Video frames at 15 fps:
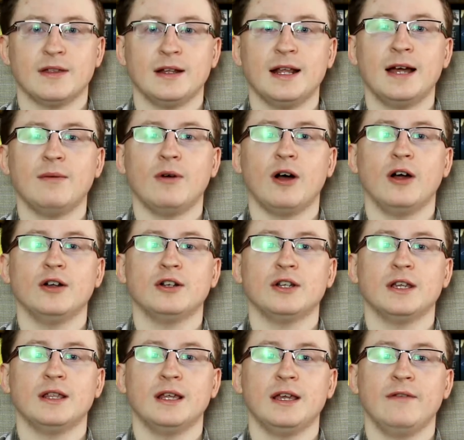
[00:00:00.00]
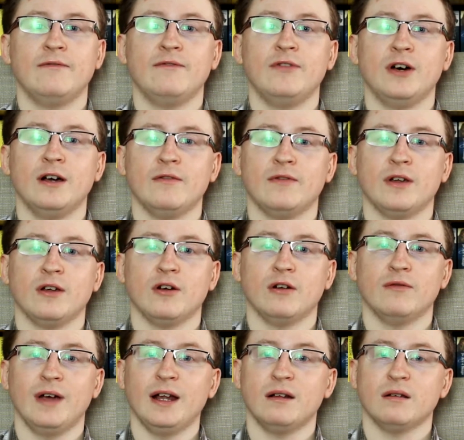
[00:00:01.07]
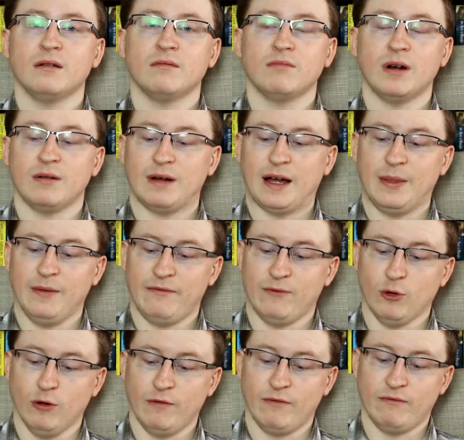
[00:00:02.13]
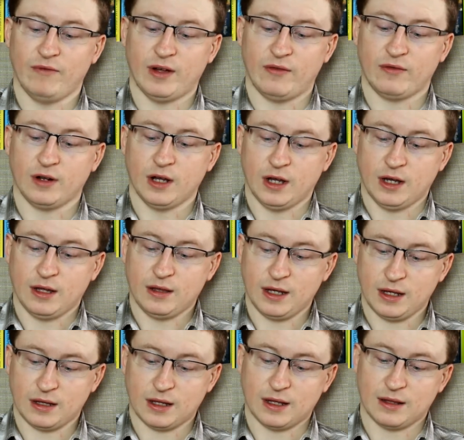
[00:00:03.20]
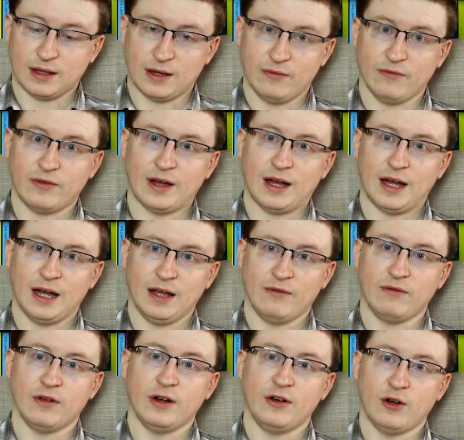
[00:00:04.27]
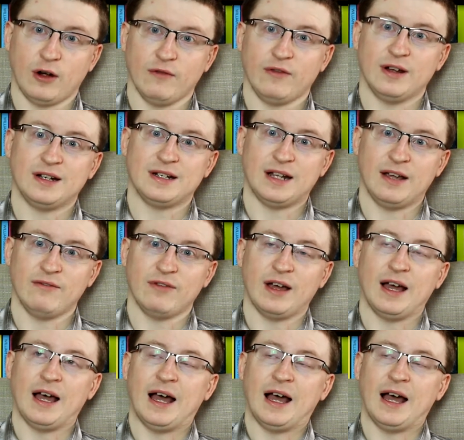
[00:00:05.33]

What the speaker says: So now on to the third thing I read, well, and the 4th, 5th, 6th, 7th, 8th, 9th, 10th,